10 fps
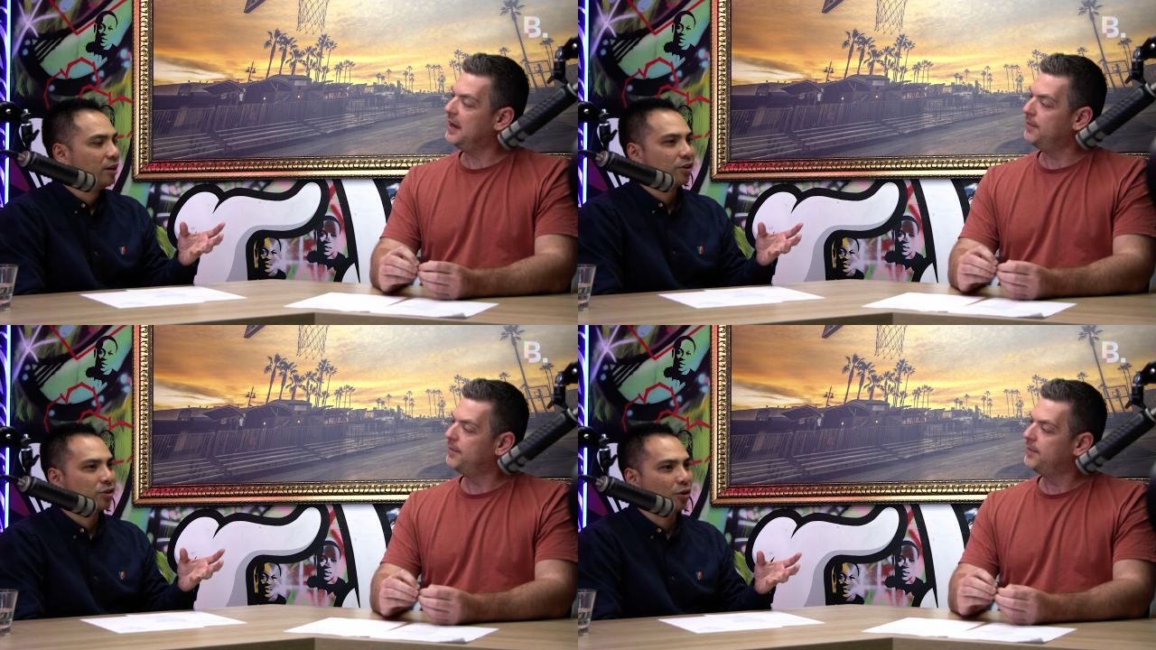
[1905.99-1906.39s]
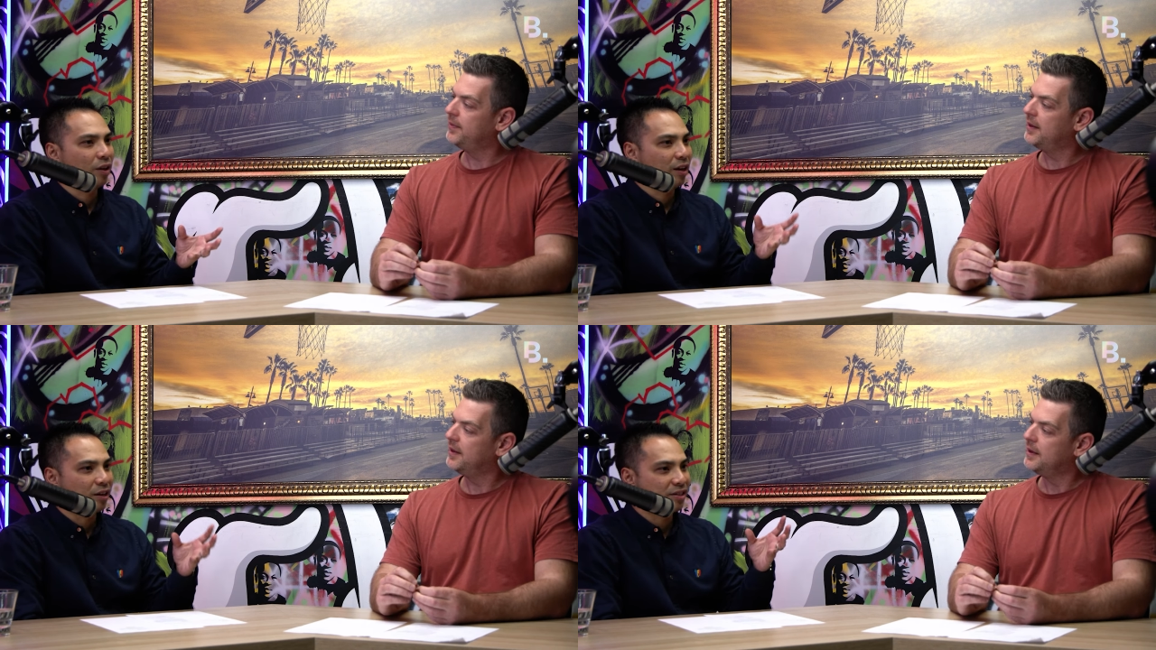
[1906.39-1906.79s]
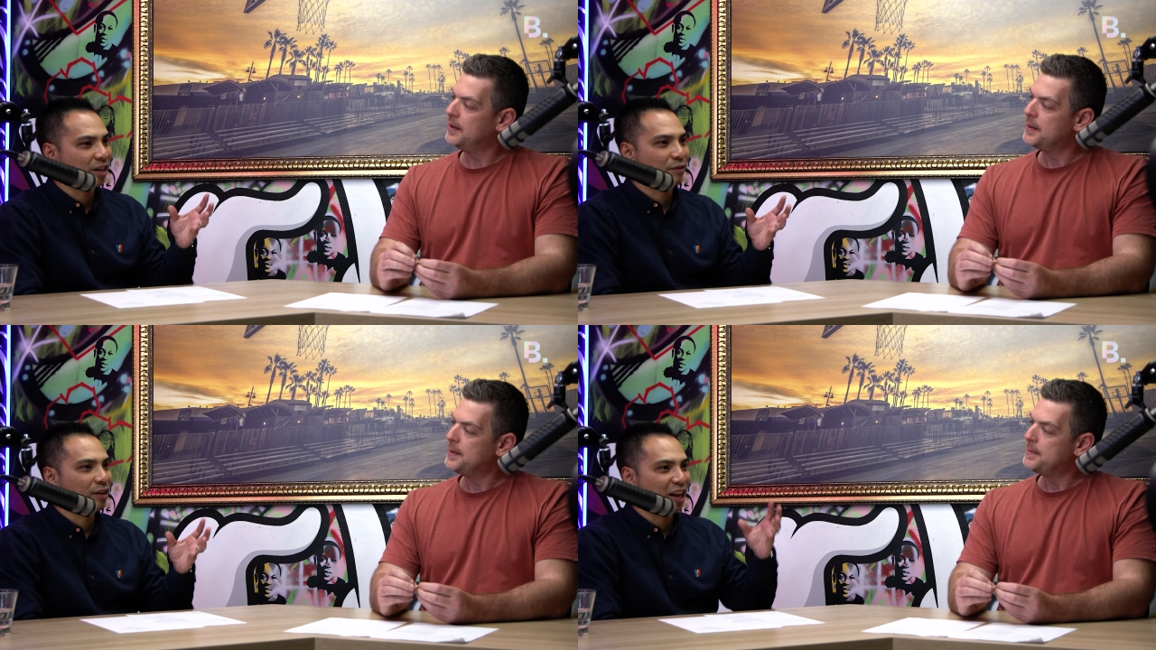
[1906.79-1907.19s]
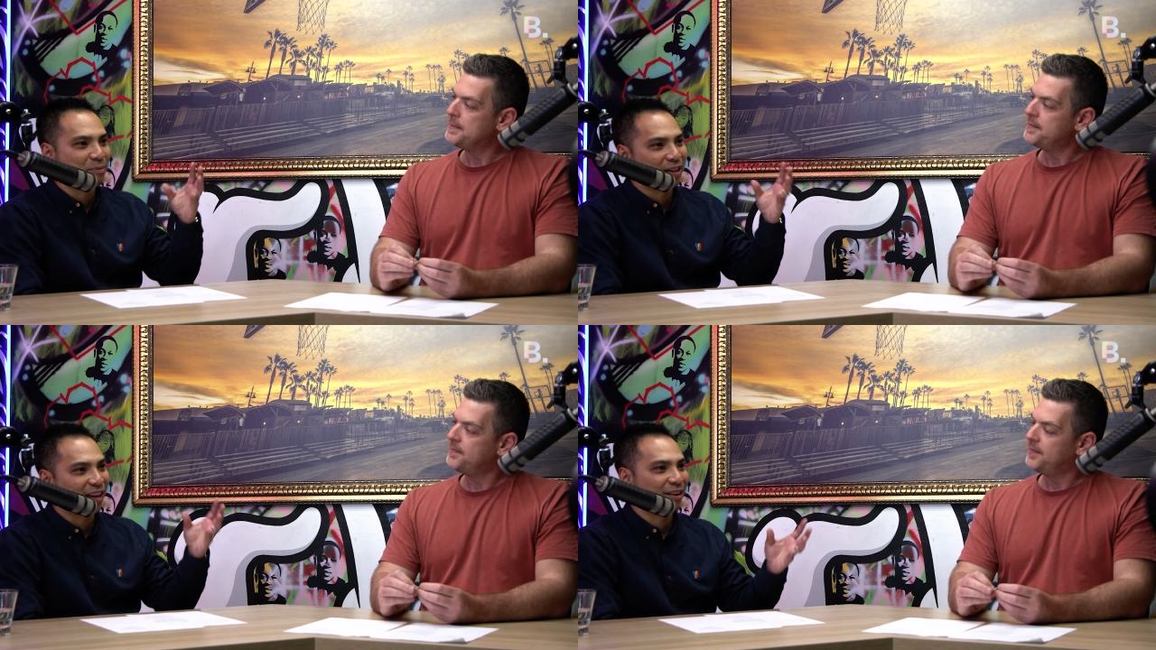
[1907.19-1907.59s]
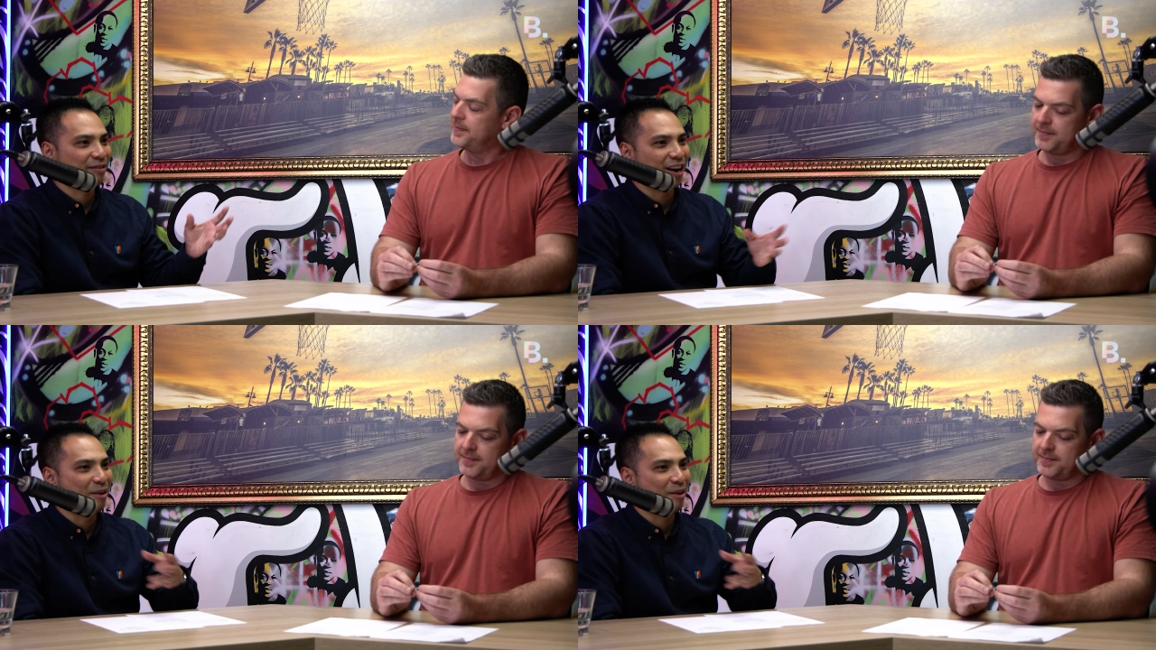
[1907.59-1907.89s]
Speaker 1: Yeah. So then, instead of claiming that,